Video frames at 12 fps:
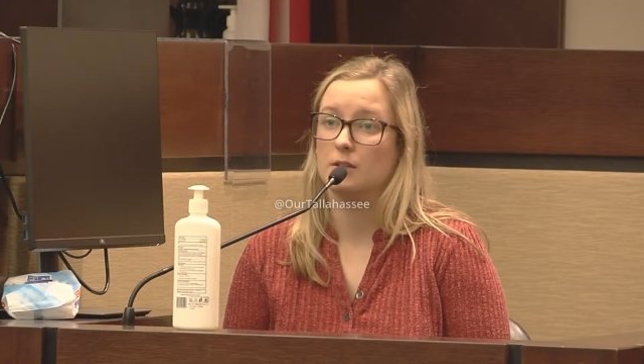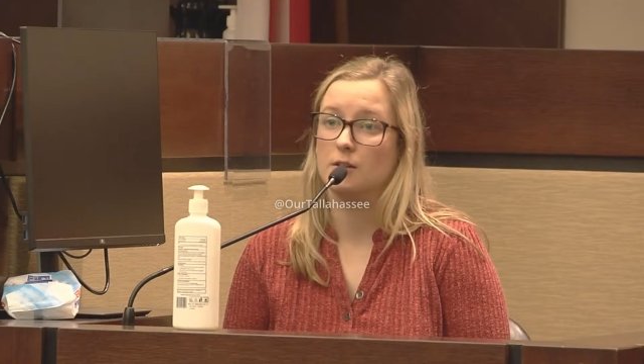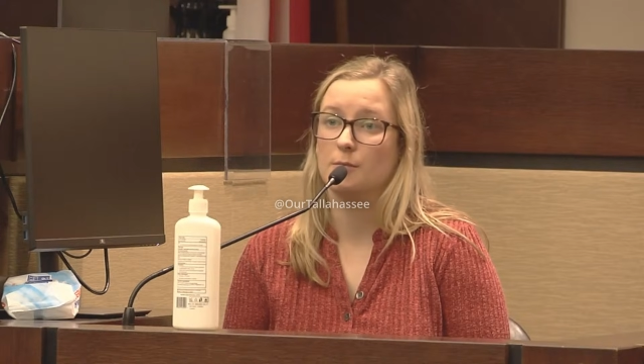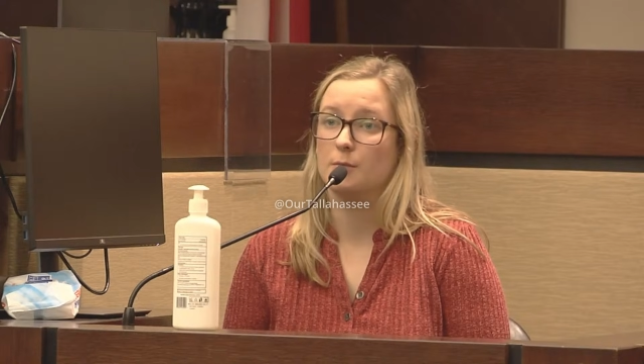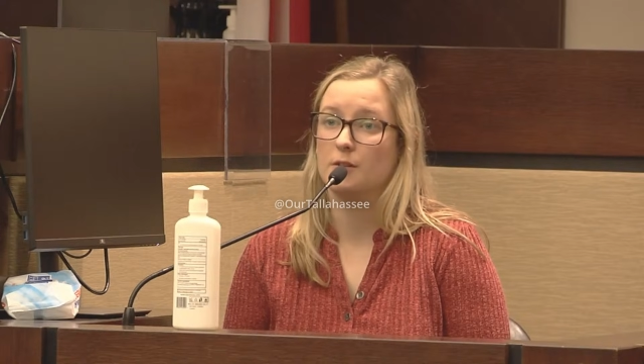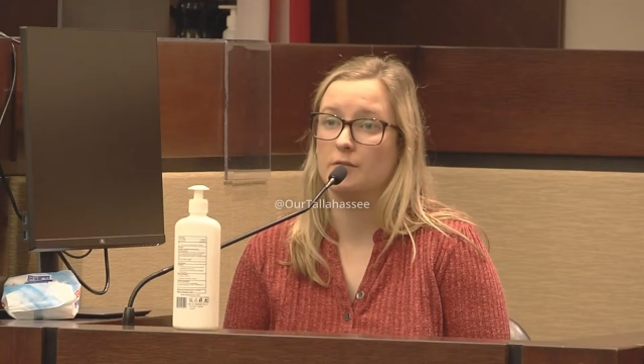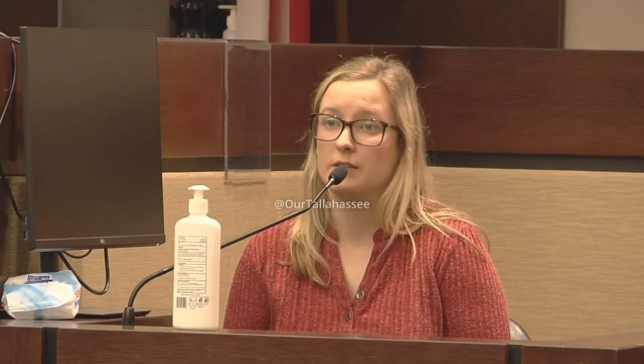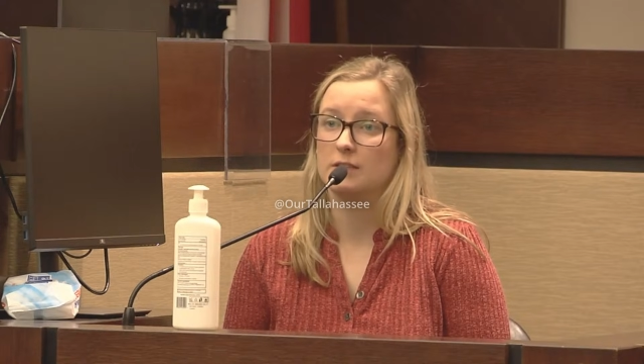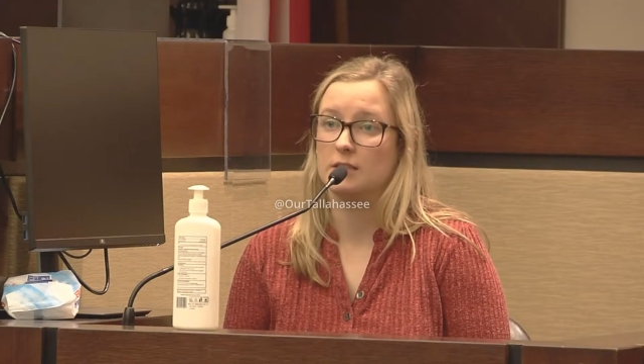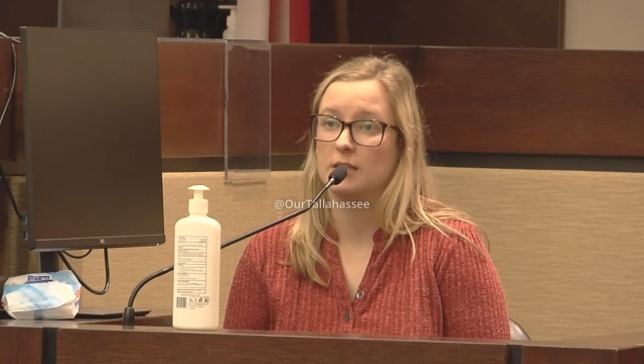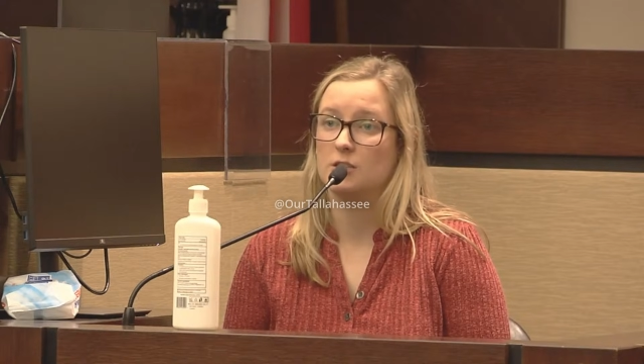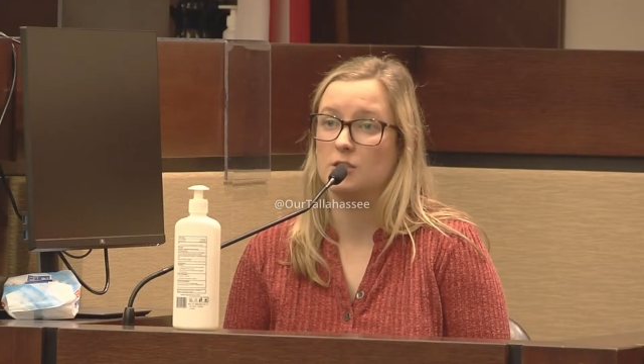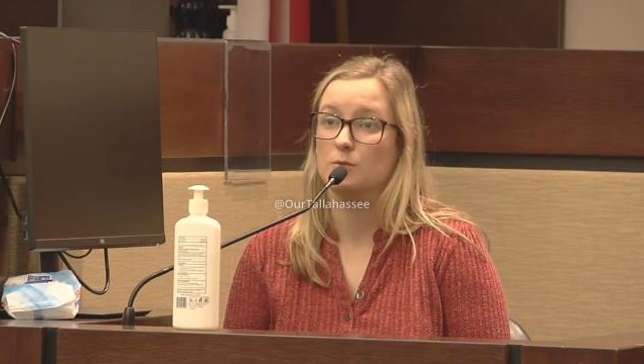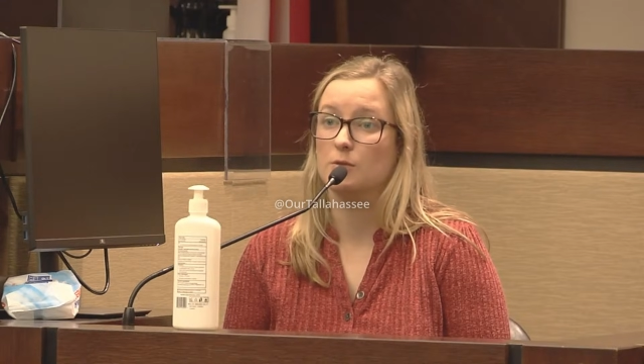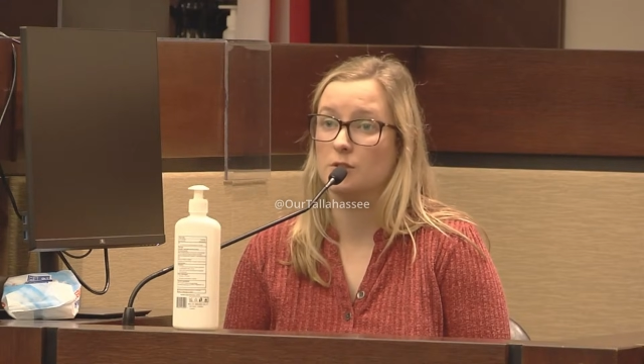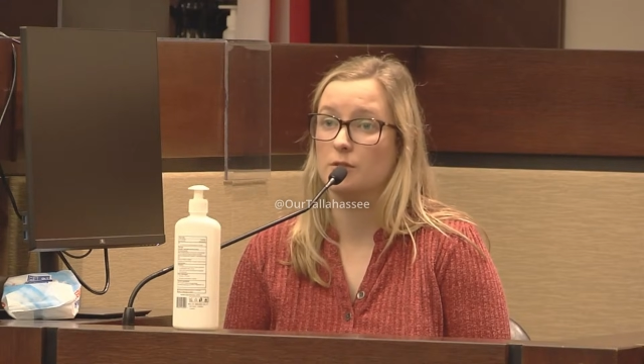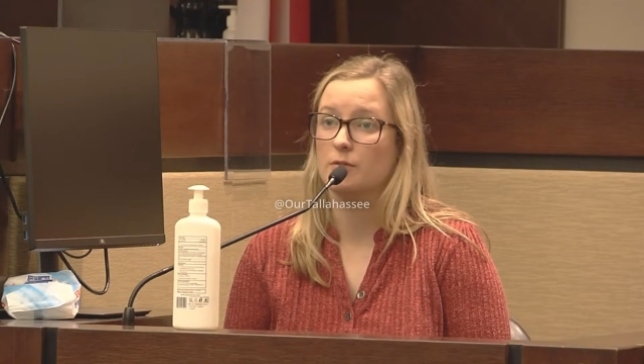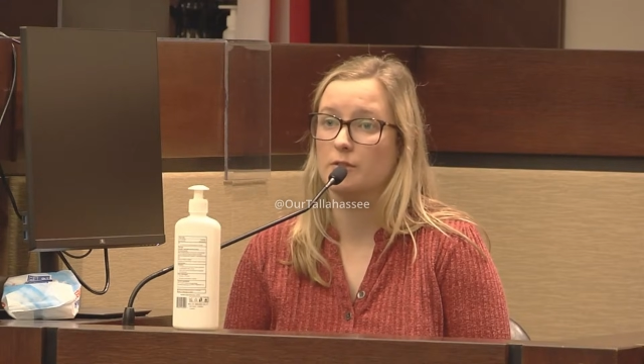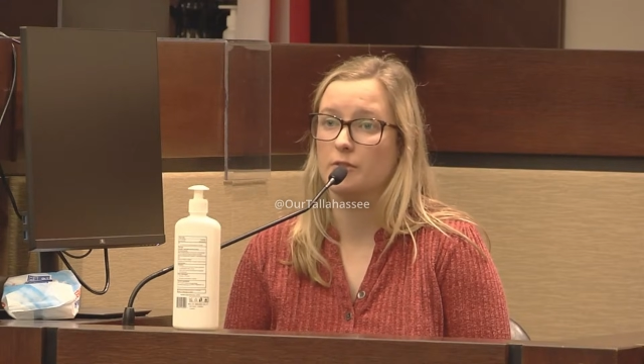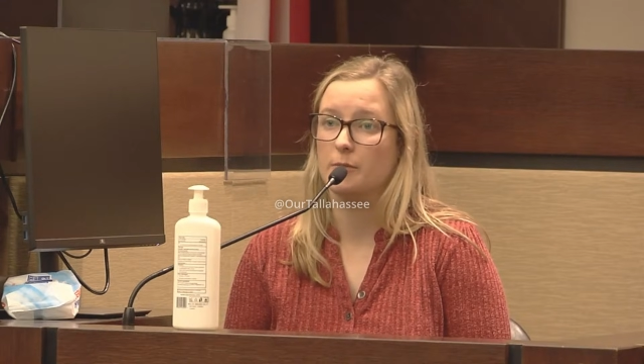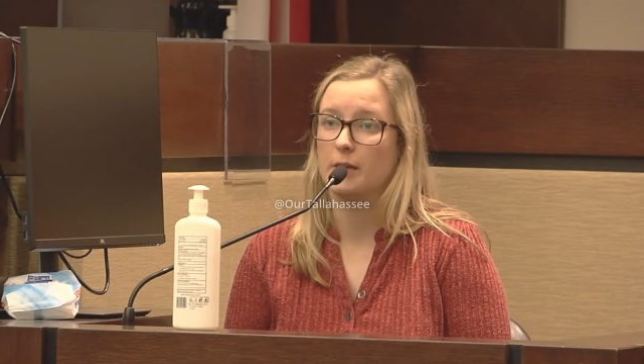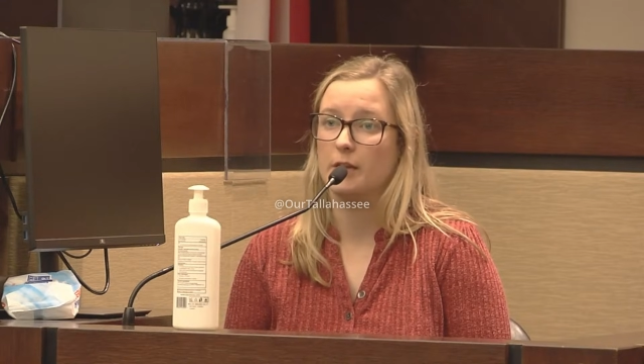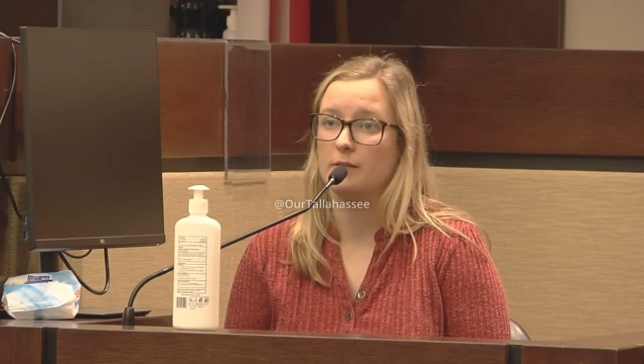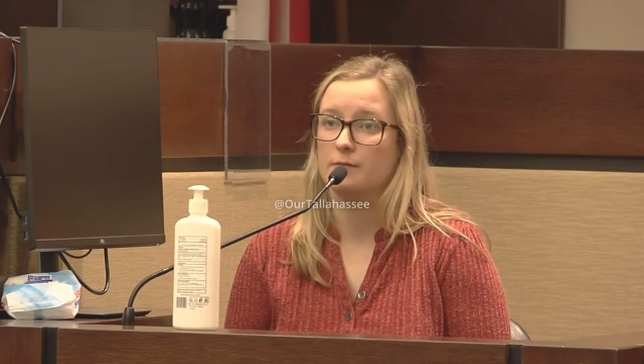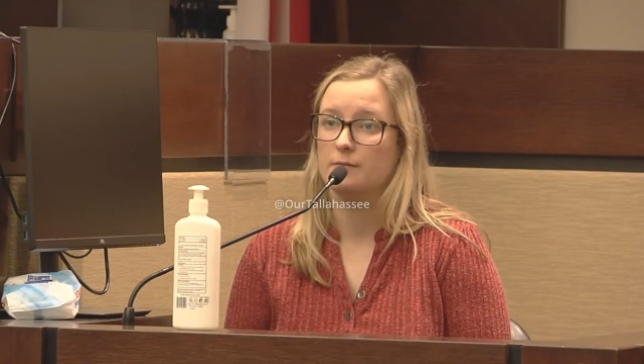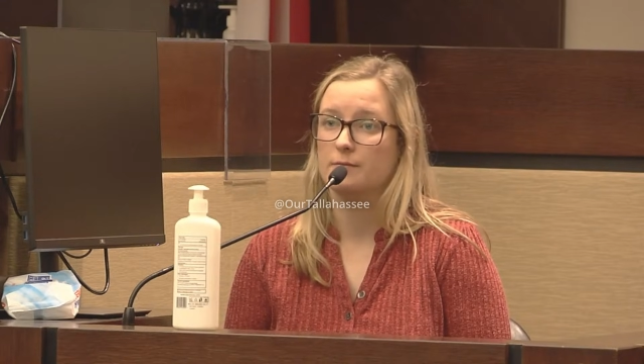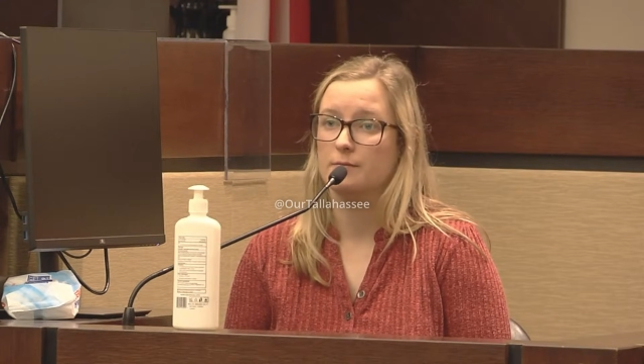criminal investigation was over for me.